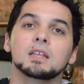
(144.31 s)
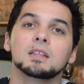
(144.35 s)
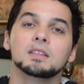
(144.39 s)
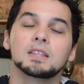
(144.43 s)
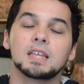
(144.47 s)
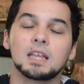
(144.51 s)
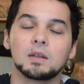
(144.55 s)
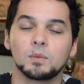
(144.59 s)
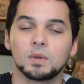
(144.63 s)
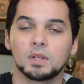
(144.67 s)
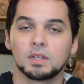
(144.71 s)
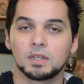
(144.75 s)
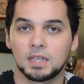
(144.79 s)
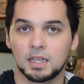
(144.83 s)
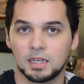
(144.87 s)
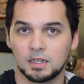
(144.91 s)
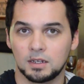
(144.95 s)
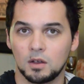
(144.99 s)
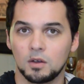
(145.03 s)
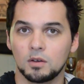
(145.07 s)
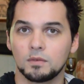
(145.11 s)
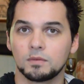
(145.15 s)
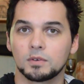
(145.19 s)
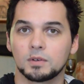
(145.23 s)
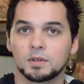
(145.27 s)
They will get
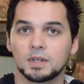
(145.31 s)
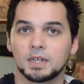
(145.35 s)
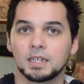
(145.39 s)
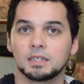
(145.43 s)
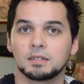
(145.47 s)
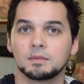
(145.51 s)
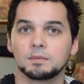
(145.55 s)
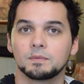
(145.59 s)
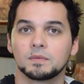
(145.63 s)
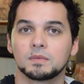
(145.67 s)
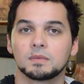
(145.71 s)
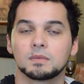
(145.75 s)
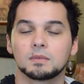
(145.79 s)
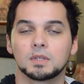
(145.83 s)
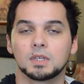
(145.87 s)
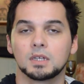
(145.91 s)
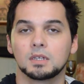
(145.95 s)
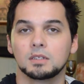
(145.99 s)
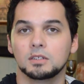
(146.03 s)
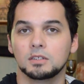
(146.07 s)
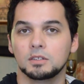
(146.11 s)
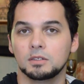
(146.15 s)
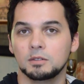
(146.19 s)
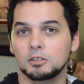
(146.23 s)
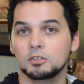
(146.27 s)
over it.
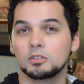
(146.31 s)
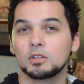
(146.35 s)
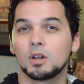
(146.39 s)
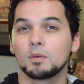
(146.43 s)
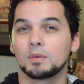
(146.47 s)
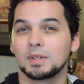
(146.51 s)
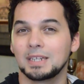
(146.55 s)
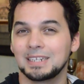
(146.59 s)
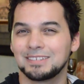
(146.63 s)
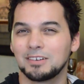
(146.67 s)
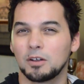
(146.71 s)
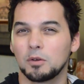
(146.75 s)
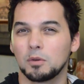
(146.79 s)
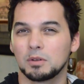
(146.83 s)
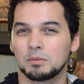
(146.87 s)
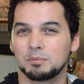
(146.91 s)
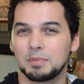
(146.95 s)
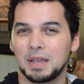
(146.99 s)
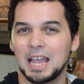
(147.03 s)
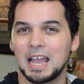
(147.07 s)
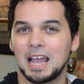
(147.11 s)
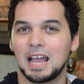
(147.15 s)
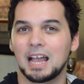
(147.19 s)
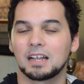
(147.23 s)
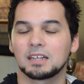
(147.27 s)
You don't need to hold
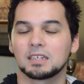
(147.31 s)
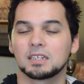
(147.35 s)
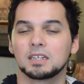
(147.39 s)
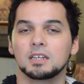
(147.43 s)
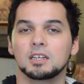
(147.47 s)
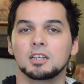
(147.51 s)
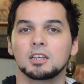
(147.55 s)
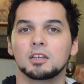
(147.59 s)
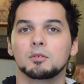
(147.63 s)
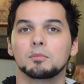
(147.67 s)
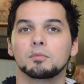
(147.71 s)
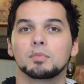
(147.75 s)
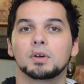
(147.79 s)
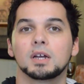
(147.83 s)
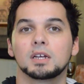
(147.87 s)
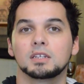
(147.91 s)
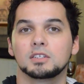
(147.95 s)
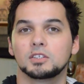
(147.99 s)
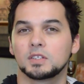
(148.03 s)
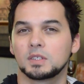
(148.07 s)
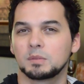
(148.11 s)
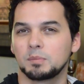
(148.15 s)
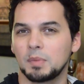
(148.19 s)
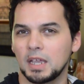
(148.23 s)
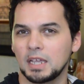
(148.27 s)
back, but
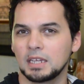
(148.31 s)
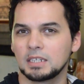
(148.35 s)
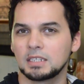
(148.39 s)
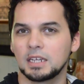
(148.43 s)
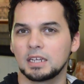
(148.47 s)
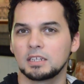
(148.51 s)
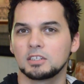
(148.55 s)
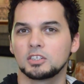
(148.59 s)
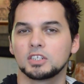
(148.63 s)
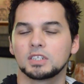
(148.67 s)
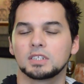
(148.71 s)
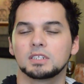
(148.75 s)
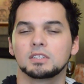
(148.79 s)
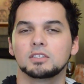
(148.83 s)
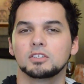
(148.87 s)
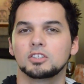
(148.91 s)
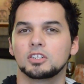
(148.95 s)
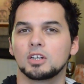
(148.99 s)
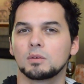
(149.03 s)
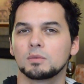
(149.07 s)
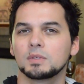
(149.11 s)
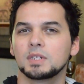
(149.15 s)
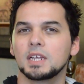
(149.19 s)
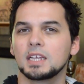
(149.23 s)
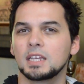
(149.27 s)
just pay attention.
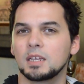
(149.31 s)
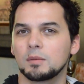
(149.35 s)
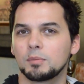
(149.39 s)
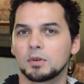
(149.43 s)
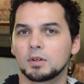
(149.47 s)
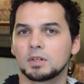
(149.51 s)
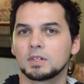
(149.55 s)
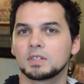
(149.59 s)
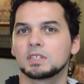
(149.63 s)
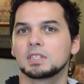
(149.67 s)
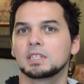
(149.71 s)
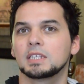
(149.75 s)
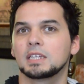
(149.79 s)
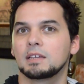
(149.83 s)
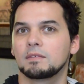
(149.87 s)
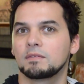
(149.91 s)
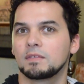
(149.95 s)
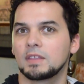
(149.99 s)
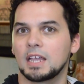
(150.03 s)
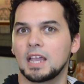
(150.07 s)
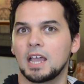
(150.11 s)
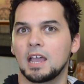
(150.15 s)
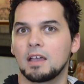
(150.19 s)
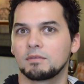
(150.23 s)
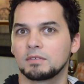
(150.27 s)
Don't take it personally if
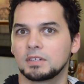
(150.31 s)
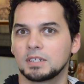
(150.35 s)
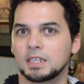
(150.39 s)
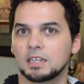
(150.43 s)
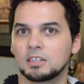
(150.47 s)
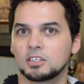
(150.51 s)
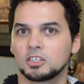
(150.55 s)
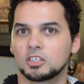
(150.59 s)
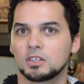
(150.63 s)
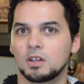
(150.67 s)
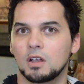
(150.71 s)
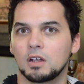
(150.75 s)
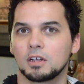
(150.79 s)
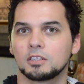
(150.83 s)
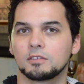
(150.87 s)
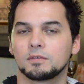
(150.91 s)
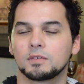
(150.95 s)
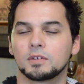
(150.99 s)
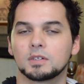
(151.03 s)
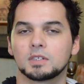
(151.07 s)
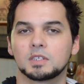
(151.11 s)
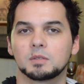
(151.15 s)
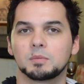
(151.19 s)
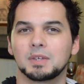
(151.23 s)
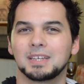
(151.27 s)
they have to get shocked
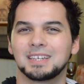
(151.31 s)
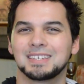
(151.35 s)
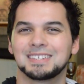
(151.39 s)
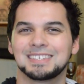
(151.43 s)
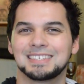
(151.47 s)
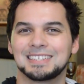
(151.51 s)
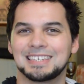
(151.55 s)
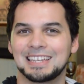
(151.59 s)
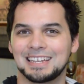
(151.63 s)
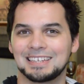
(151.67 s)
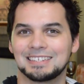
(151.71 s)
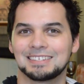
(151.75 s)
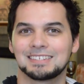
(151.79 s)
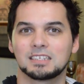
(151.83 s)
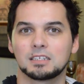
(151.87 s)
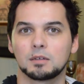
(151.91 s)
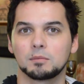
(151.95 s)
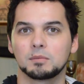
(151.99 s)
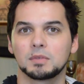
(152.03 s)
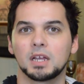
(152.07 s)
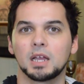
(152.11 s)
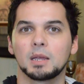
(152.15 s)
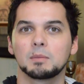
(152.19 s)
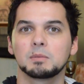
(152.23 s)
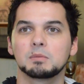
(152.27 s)
first, because again,
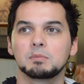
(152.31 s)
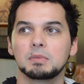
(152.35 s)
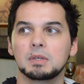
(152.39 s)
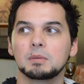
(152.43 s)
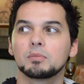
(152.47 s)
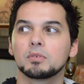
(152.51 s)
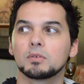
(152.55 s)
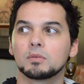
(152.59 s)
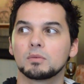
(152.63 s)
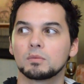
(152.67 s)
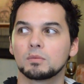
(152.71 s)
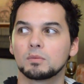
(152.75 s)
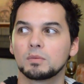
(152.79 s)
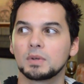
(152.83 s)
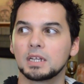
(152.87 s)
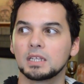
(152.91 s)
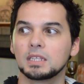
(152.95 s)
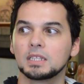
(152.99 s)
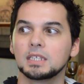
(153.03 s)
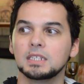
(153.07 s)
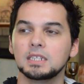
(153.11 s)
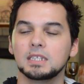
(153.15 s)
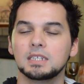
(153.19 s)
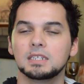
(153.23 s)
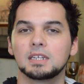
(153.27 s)
sometimes people
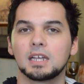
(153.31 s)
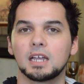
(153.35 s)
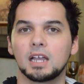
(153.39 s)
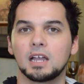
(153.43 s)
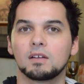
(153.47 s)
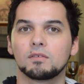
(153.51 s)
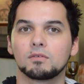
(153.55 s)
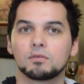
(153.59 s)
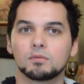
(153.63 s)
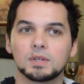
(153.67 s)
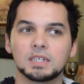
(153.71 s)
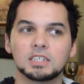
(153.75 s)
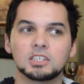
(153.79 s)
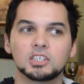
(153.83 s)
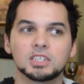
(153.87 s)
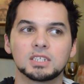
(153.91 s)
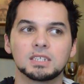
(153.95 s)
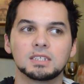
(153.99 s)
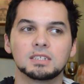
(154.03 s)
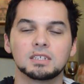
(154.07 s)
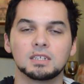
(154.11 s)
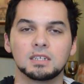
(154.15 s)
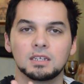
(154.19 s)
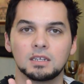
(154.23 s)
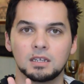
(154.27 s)
really need to have
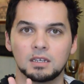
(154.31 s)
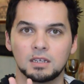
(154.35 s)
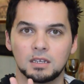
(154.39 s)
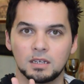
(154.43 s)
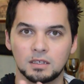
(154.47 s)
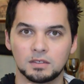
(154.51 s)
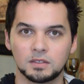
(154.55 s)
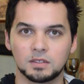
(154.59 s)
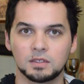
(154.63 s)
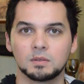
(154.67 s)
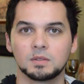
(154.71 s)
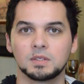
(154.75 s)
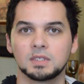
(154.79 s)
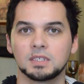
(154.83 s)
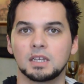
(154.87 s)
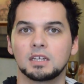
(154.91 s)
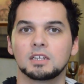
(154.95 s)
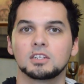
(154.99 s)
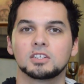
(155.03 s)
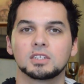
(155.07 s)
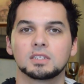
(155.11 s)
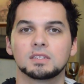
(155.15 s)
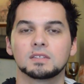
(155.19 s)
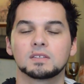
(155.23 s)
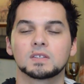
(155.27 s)
rigid
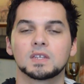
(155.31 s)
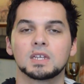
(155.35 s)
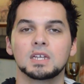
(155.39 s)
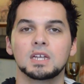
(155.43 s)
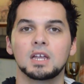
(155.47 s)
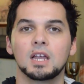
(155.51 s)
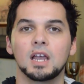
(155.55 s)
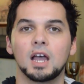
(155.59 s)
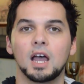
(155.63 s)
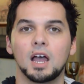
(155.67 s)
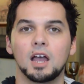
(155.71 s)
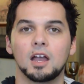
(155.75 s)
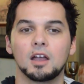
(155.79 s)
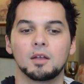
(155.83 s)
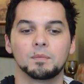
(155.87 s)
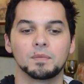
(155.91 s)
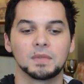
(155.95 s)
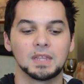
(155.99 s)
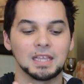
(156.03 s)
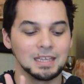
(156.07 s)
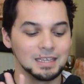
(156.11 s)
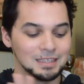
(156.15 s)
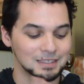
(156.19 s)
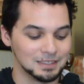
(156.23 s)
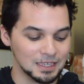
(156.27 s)
associations.
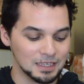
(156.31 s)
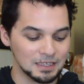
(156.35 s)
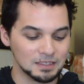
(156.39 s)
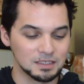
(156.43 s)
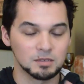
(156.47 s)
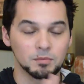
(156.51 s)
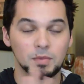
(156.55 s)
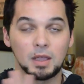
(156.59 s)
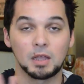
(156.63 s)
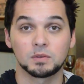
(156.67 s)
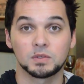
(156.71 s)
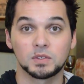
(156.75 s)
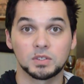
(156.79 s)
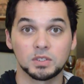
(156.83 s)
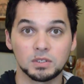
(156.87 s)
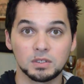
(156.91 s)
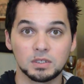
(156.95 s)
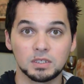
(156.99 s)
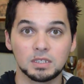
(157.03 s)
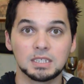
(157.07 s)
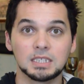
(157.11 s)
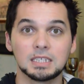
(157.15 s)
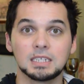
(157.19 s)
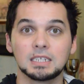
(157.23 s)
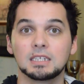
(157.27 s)
It's about
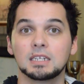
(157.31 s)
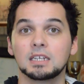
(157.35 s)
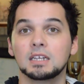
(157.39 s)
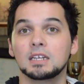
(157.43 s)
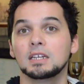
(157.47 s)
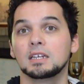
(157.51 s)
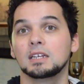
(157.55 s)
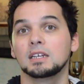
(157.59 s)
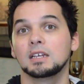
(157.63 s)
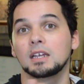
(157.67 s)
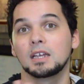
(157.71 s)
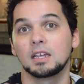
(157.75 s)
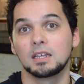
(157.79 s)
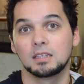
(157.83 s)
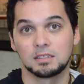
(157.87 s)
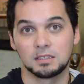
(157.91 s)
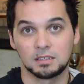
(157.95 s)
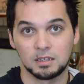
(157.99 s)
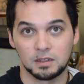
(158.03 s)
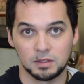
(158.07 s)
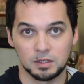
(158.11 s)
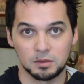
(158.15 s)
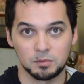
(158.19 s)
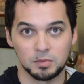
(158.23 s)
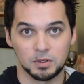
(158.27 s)
certainty. It's
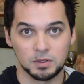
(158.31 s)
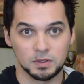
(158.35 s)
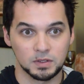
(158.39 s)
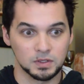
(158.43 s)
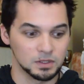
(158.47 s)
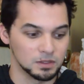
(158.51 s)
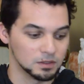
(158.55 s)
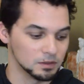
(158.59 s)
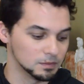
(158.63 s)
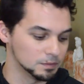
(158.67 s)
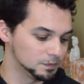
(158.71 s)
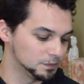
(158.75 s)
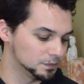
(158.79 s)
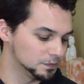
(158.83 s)
nothing personal.